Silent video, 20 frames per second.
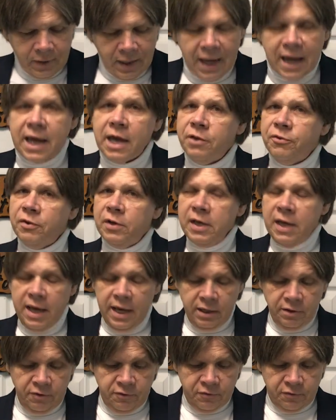as he
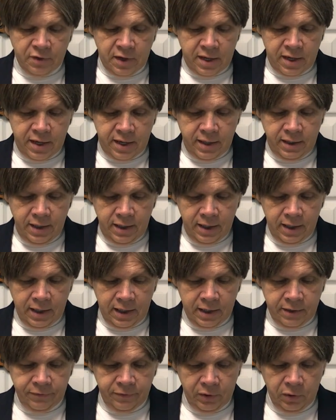had said,
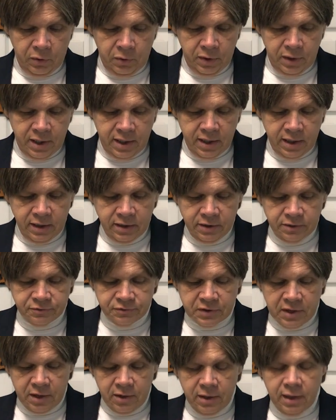and the Lord did unto
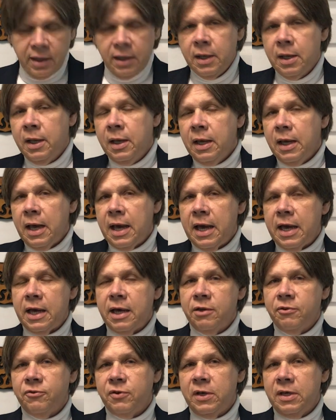Sarah
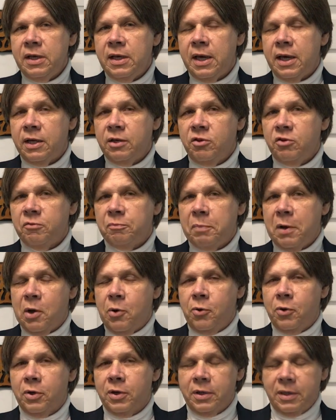as he had
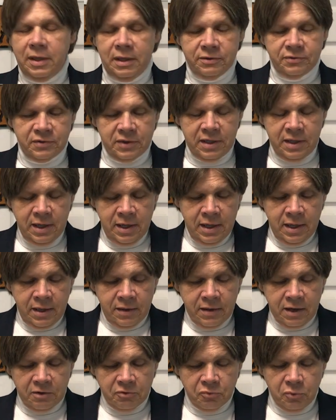spoken. Now see,
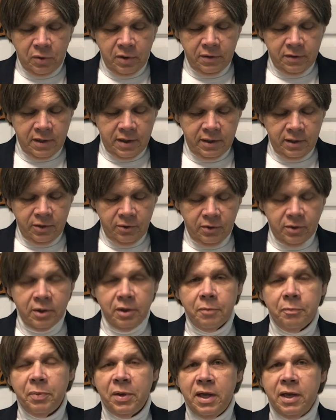that's one thing you can
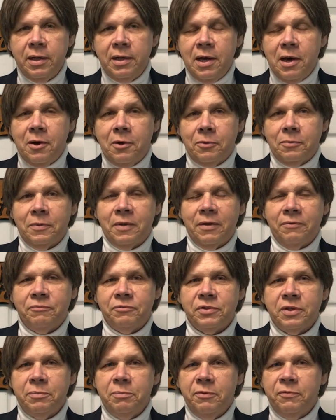depend on. I've
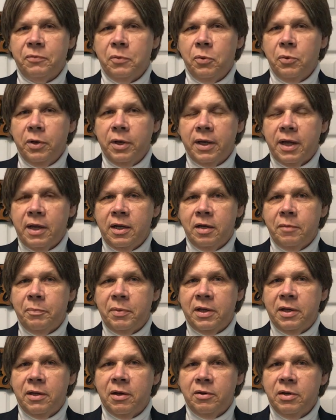said before, you can't
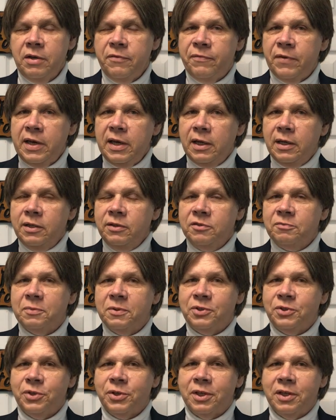depend on your feelings,
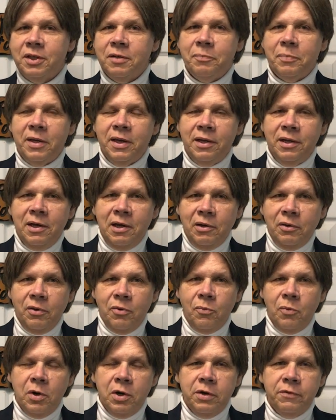but you can depend on the
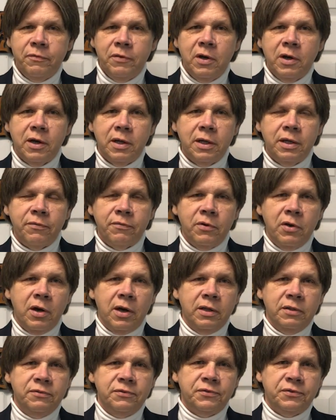word of God. If
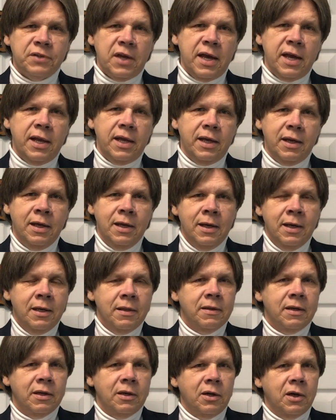God said it,
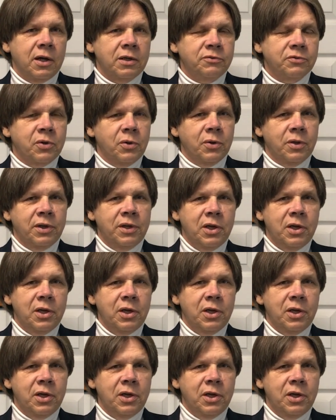then God's going to